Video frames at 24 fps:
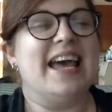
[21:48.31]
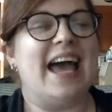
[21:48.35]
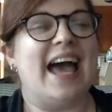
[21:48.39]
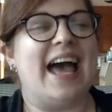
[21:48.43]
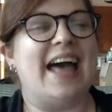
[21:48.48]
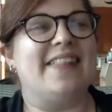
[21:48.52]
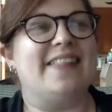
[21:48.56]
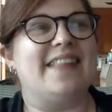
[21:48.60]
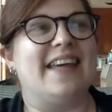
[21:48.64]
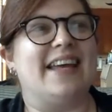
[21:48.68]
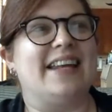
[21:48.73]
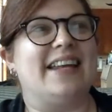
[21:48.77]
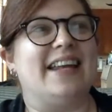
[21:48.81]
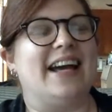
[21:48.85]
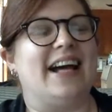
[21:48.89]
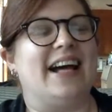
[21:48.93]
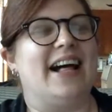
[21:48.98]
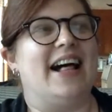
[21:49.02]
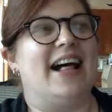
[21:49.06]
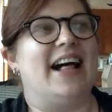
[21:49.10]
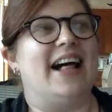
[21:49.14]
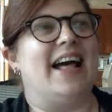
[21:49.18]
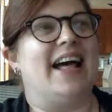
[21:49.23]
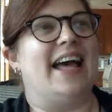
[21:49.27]
And then
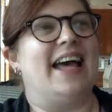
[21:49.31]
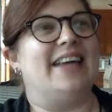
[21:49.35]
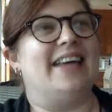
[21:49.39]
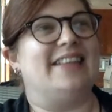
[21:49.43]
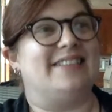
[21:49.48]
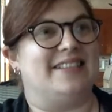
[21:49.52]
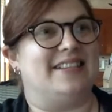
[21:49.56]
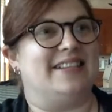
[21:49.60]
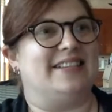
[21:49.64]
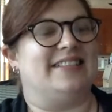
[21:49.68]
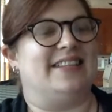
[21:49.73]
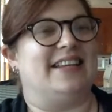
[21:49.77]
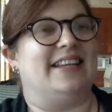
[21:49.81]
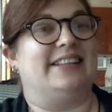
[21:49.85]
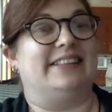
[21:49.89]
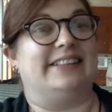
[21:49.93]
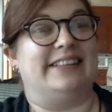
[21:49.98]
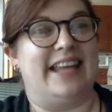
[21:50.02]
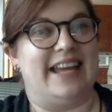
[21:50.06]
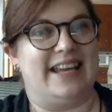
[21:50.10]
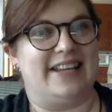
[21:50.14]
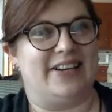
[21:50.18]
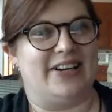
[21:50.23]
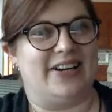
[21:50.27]
SD said
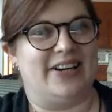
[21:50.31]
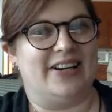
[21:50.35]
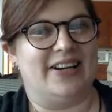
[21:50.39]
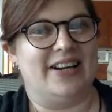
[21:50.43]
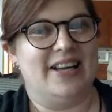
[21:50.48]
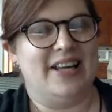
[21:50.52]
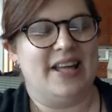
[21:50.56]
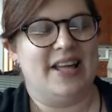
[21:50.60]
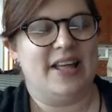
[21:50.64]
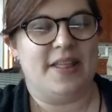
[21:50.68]
later